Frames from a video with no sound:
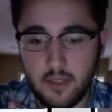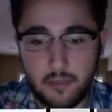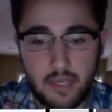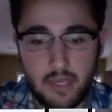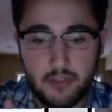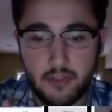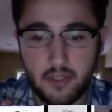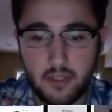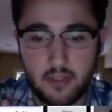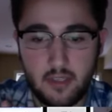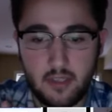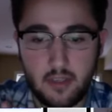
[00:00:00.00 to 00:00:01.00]
Like
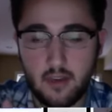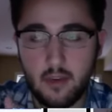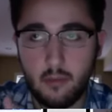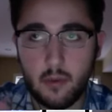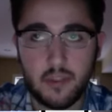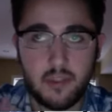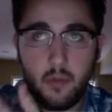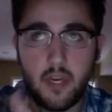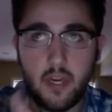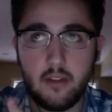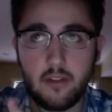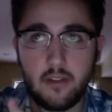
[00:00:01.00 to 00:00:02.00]
Patrick uh, worked at
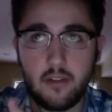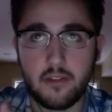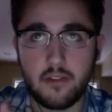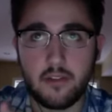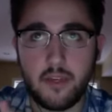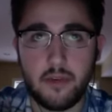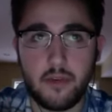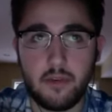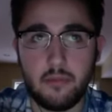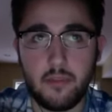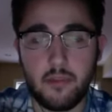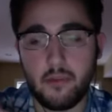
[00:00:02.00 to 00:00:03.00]
Wideload, and so we knew
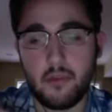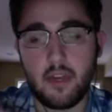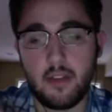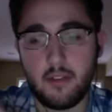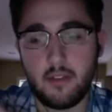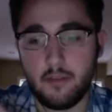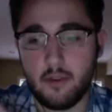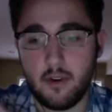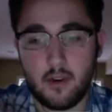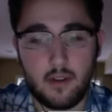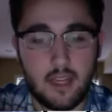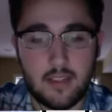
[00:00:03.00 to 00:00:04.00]
him through that, through our
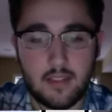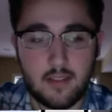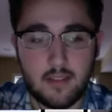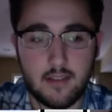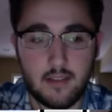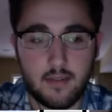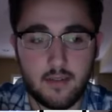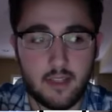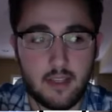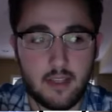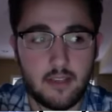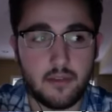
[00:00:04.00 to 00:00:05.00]
classes and stuff like
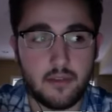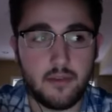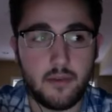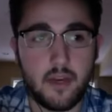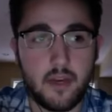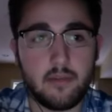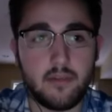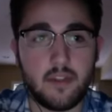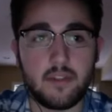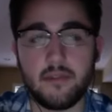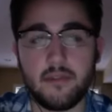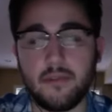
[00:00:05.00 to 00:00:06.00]
that. So if you have
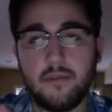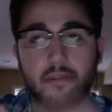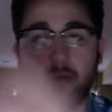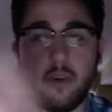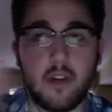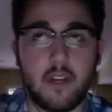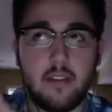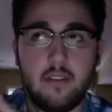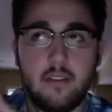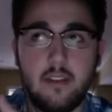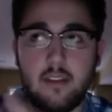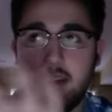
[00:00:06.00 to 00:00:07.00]
professors who do work at
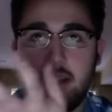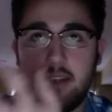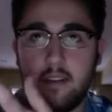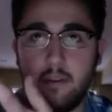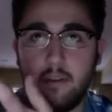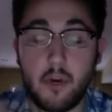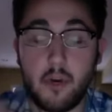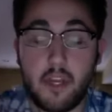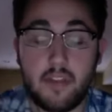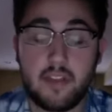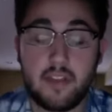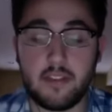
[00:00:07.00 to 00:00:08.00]
work
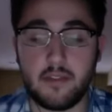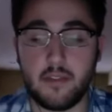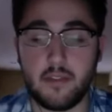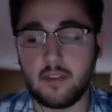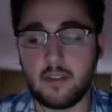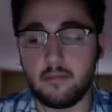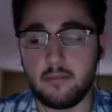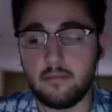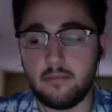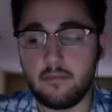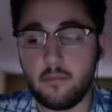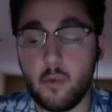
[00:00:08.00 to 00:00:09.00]
in the industry in
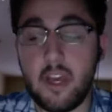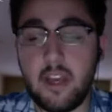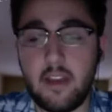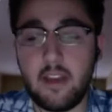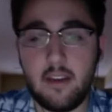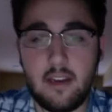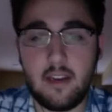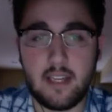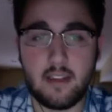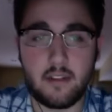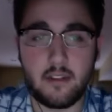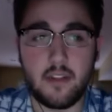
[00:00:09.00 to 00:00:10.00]
some way,
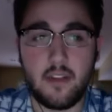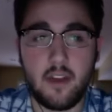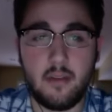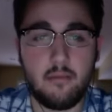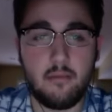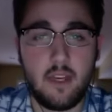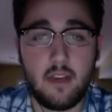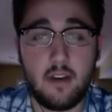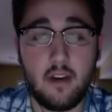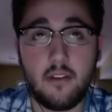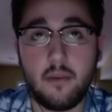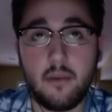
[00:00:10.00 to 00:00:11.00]
I'd look to them.
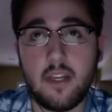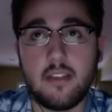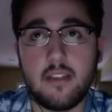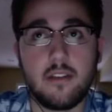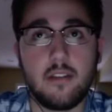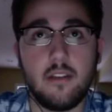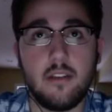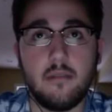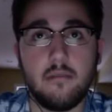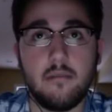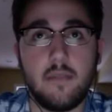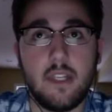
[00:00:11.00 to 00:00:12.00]
Otherwise,
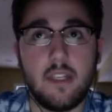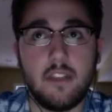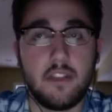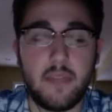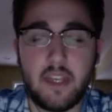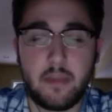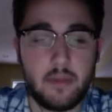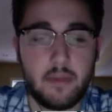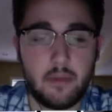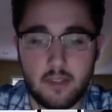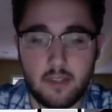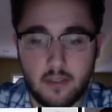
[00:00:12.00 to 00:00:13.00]
um, just meeting
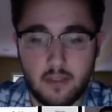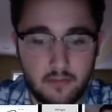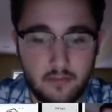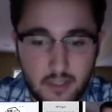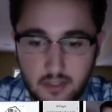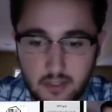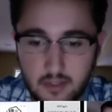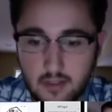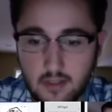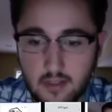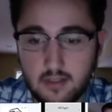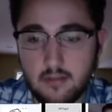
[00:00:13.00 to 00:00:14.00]
people at
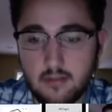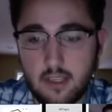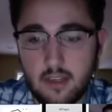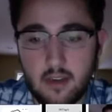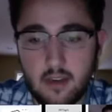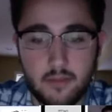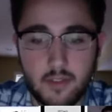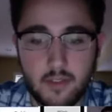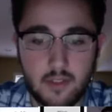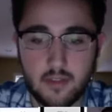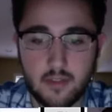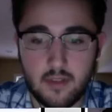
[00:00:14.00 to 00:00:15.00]
conventions and
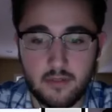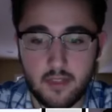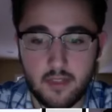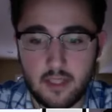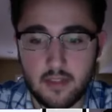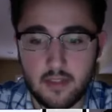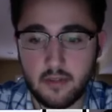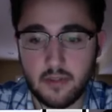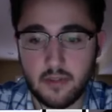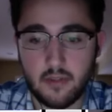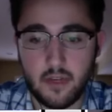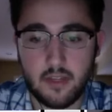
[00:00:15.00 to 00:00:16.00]
conferences and stuff like that is
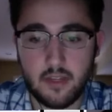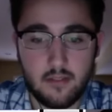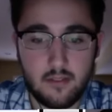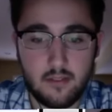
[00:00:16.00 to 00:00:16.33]
always great.